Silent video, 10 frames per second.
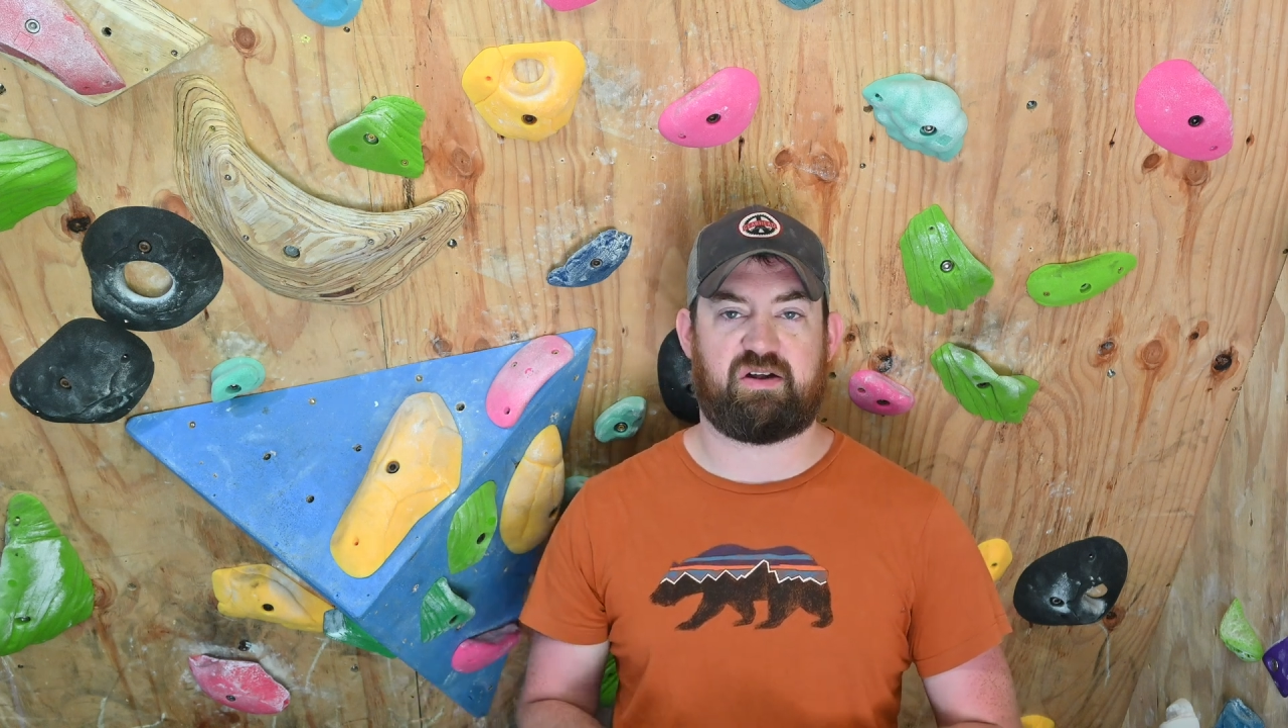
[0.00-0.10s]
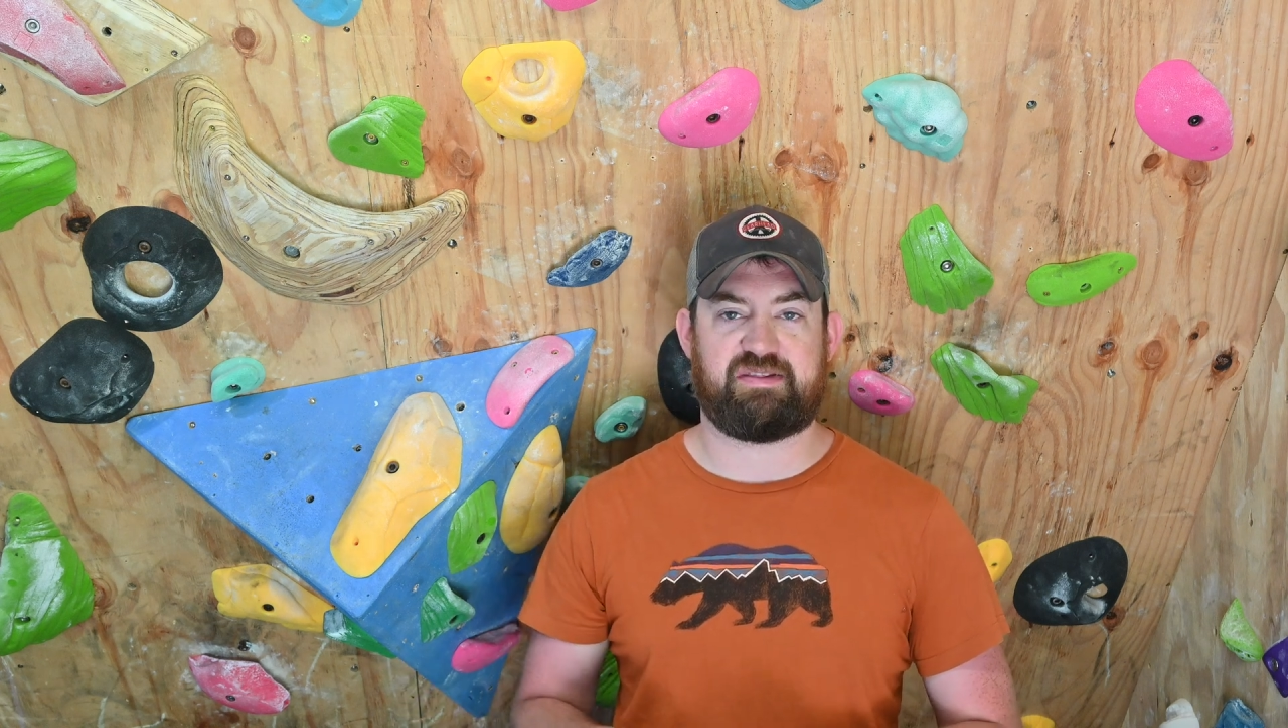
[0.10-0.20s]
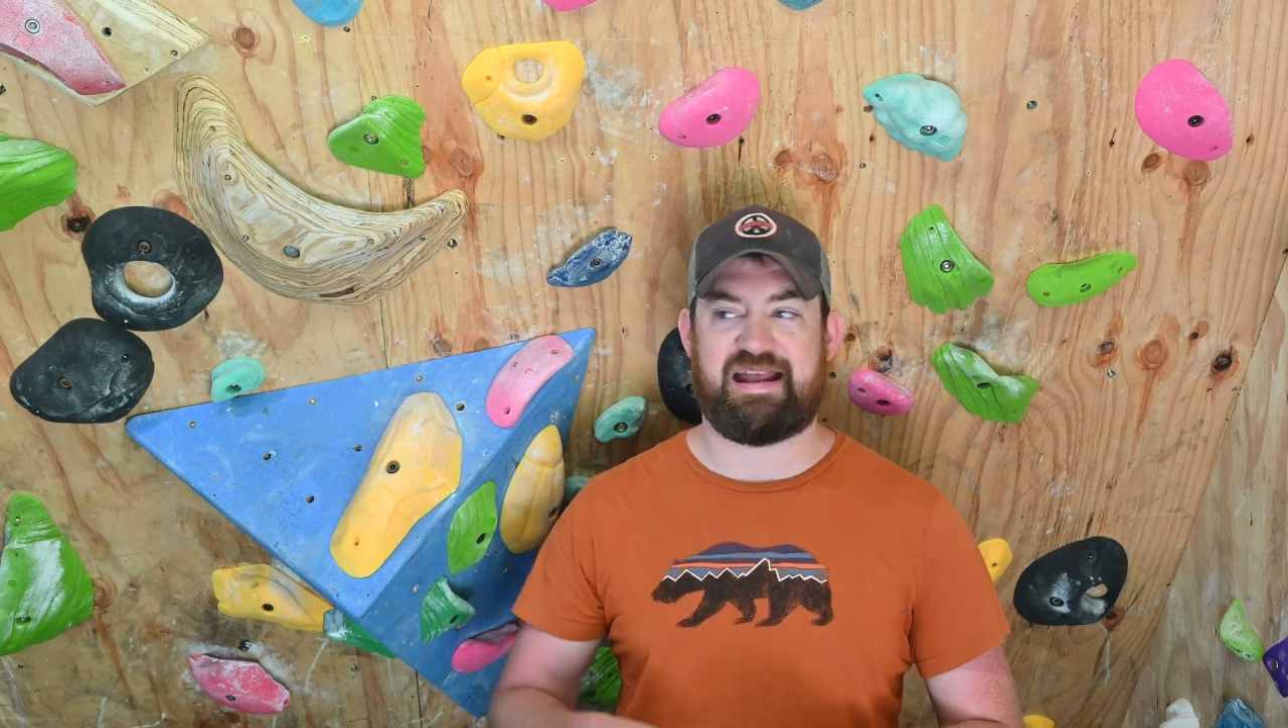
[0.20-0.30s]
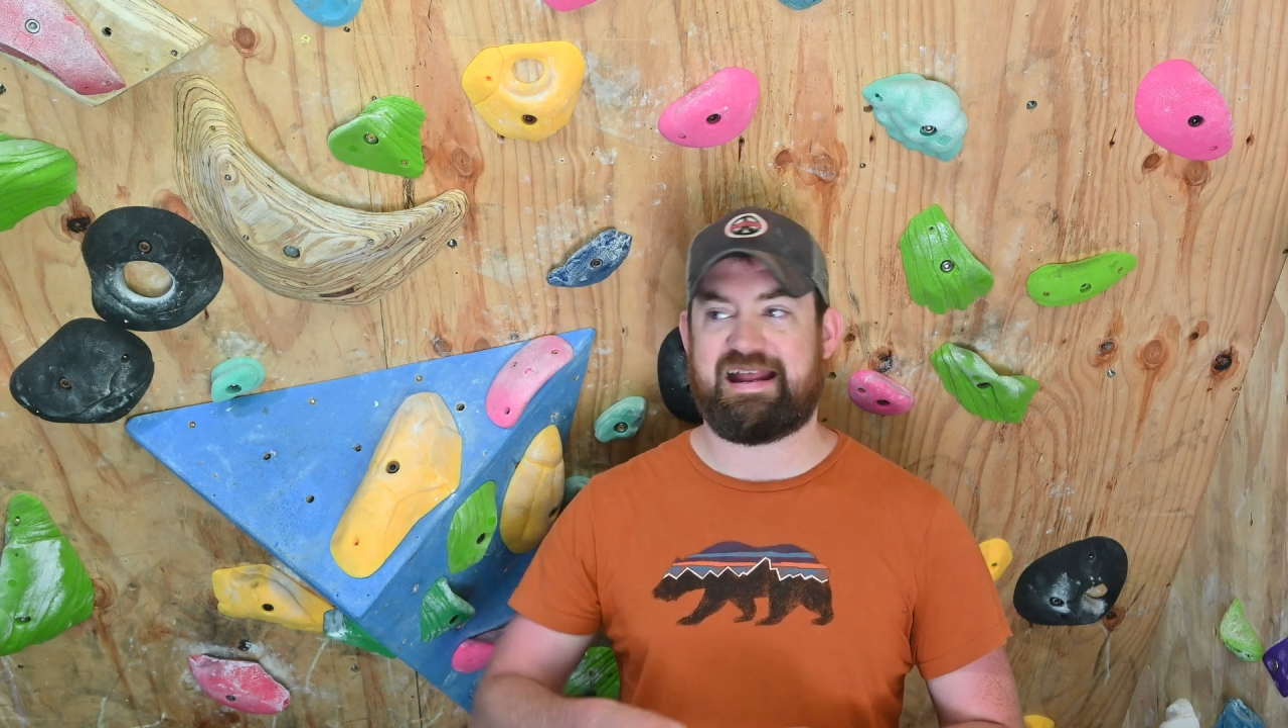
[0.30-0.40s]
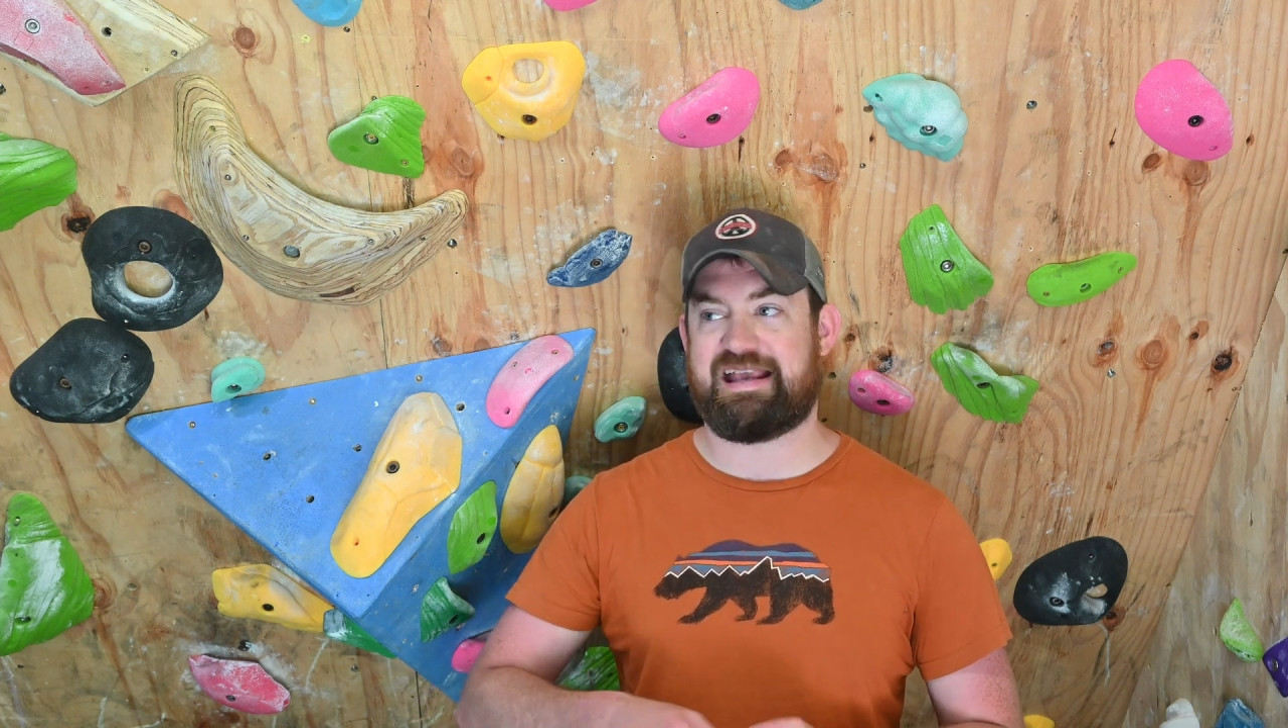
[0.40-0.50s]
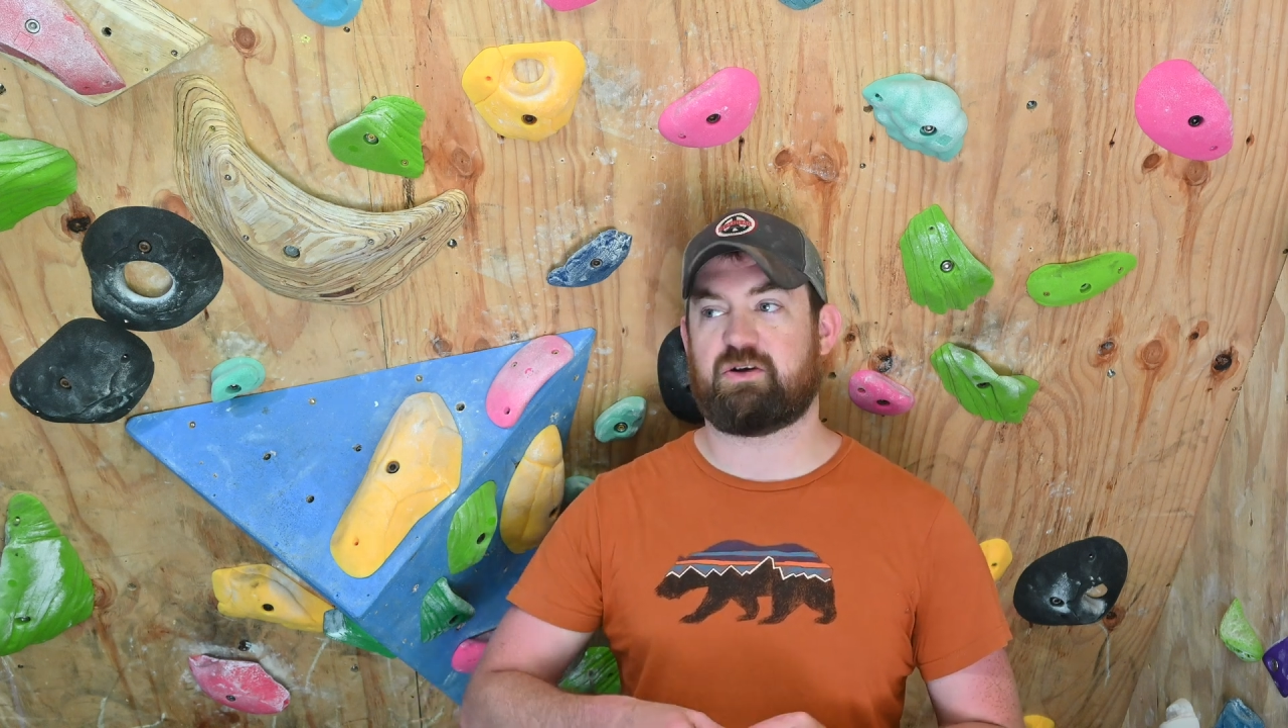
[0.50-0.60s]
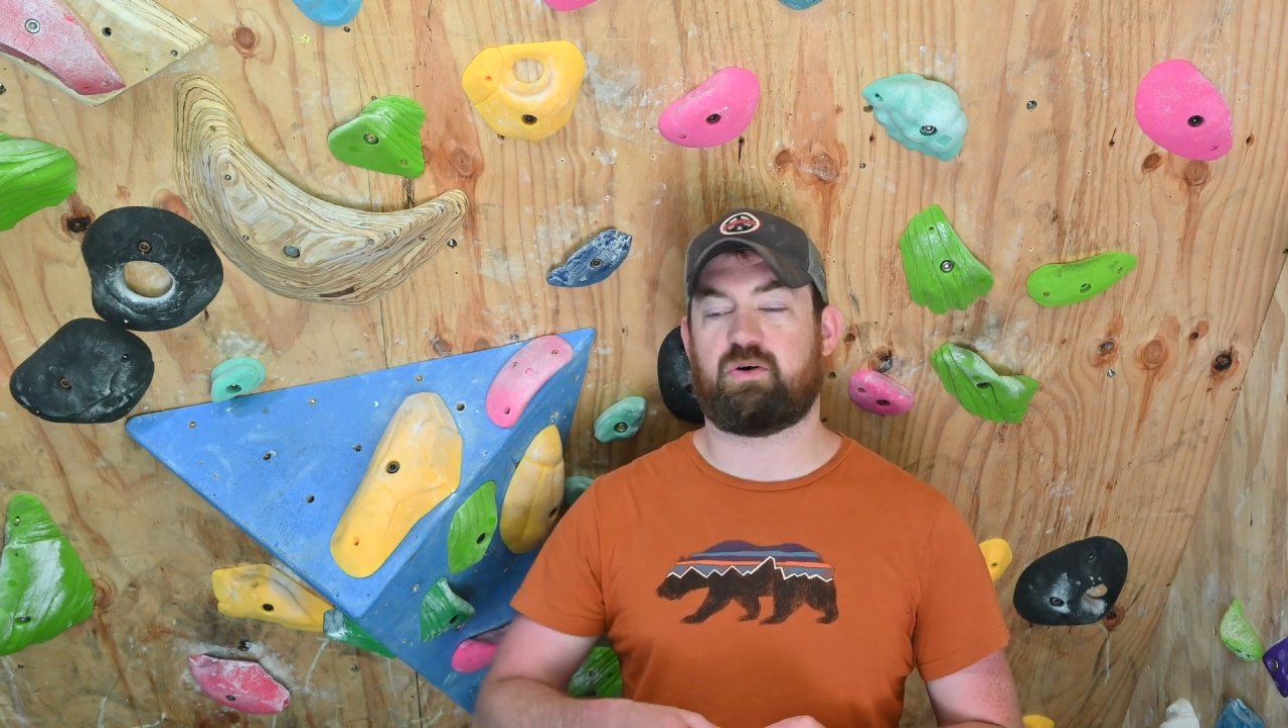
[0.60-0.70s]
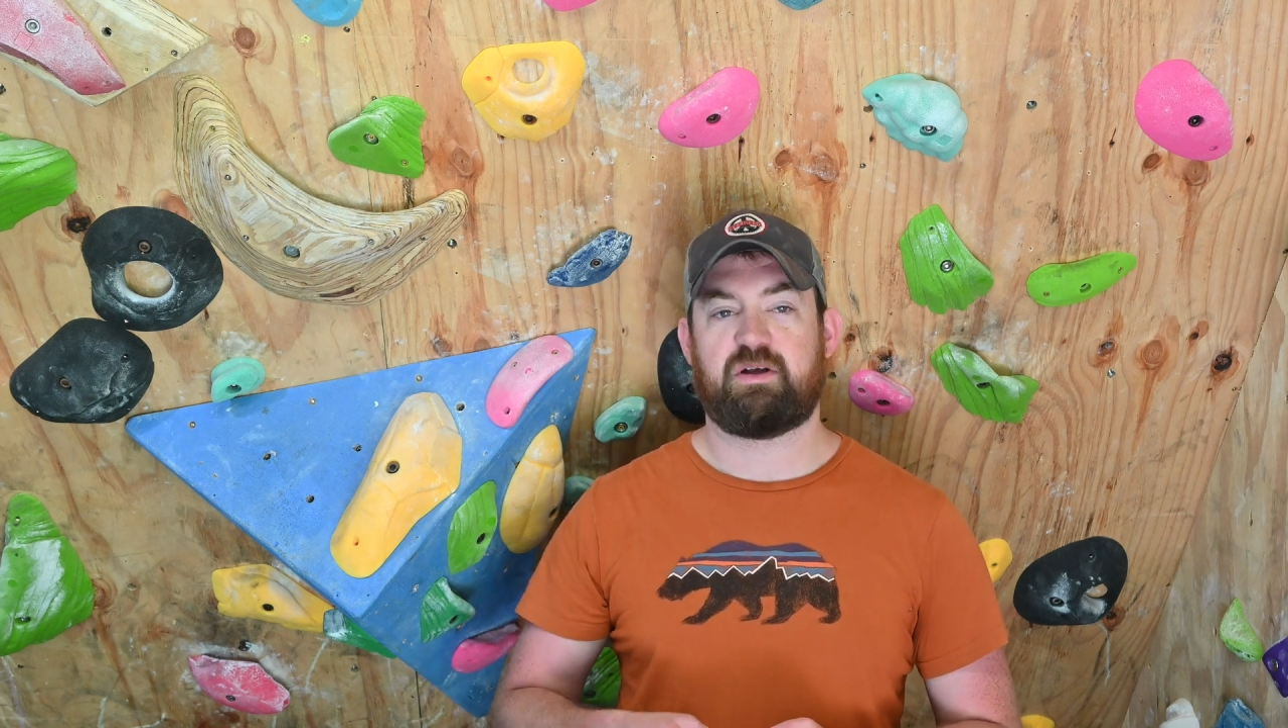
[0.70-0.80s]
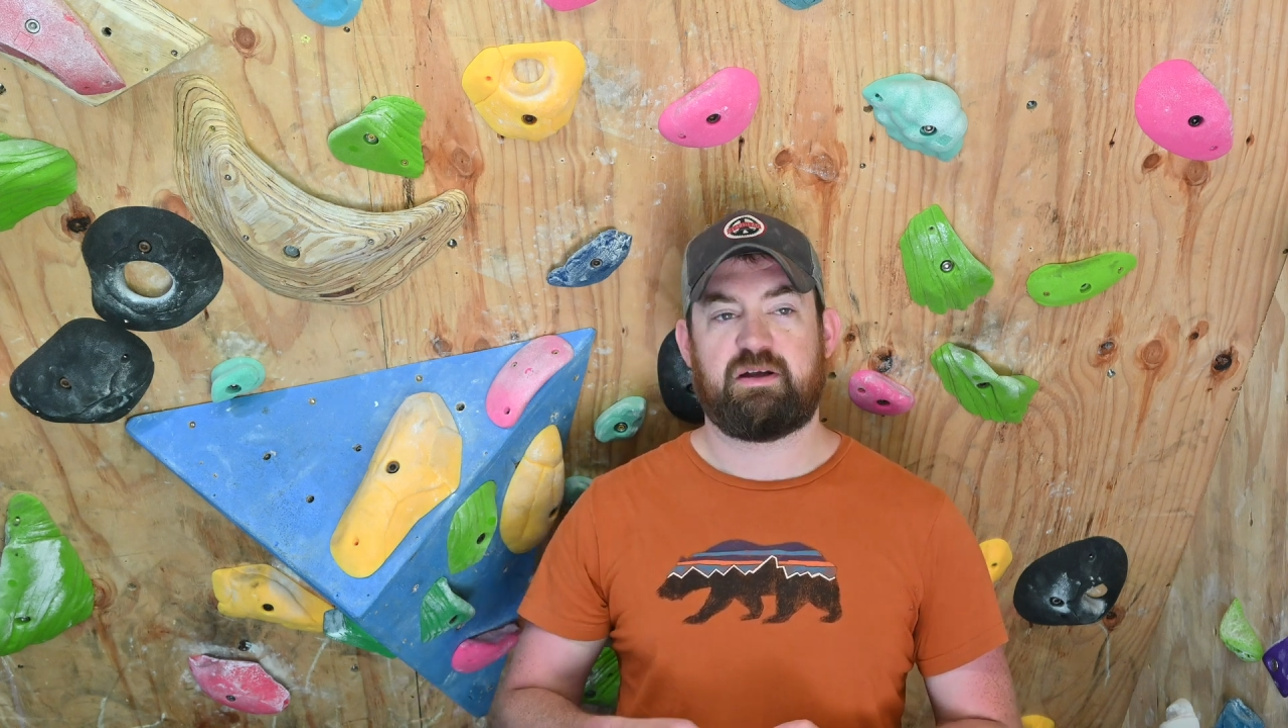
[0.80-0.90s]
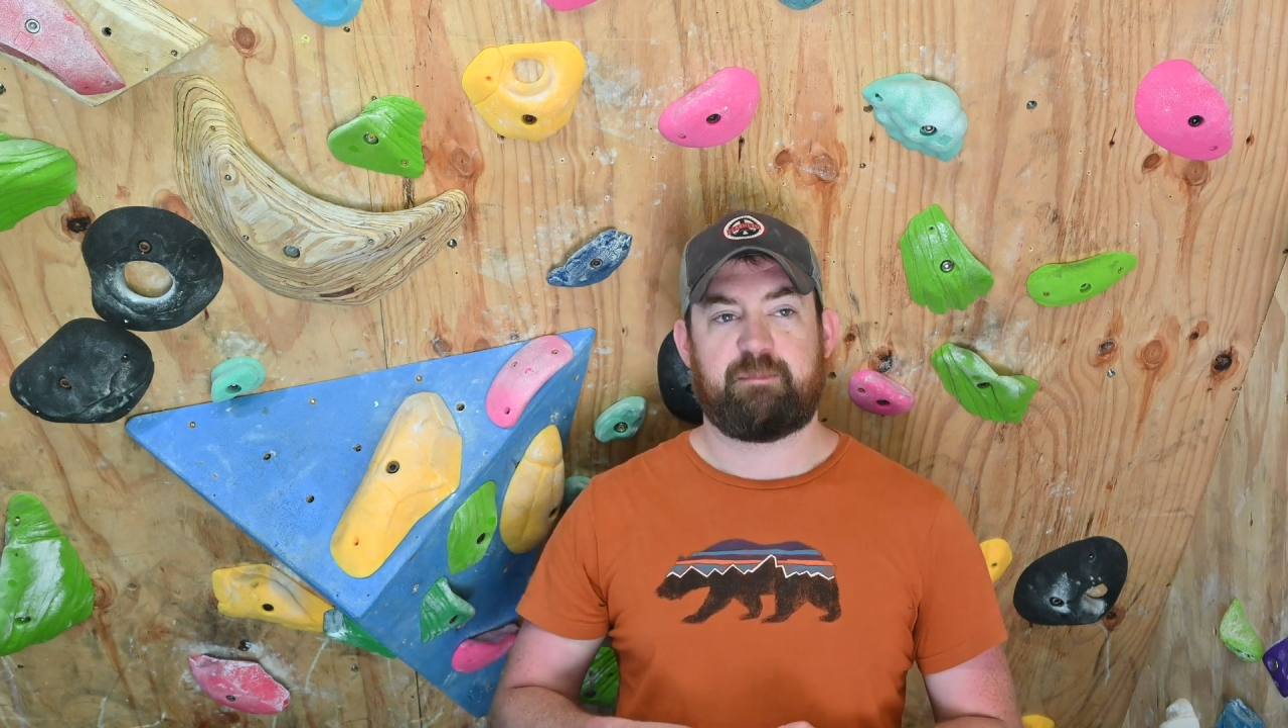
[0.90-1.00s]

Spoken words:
on that angle,